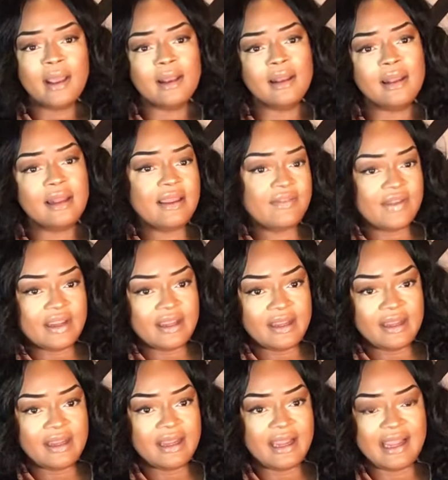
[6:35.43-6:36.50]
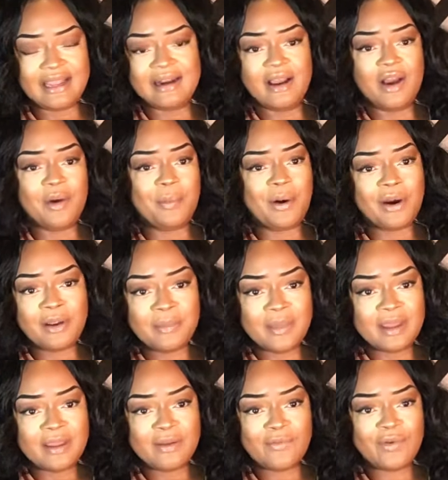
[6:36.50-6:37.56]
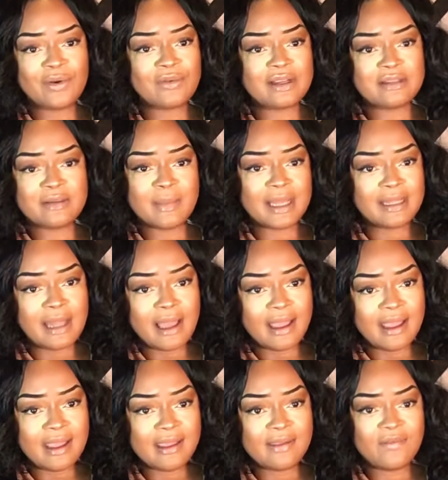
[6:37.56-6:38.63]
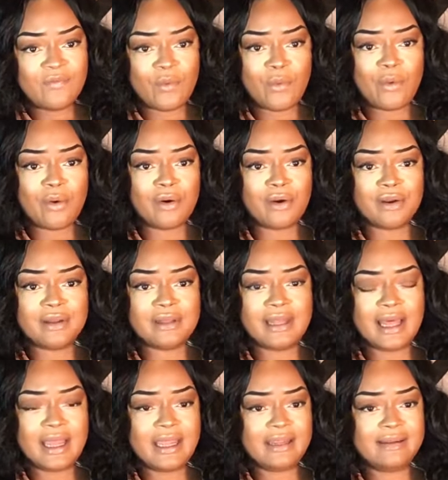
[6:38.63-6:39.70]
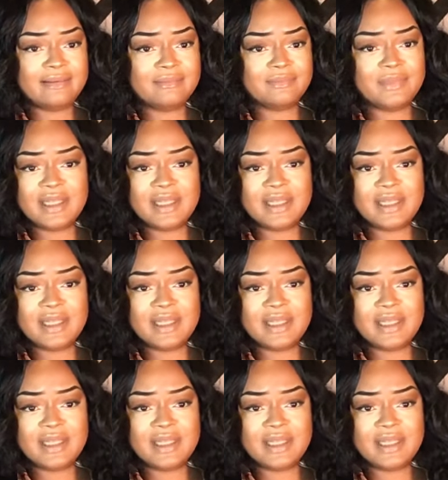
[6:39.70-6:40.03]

living in an apartment for the rest of my life or like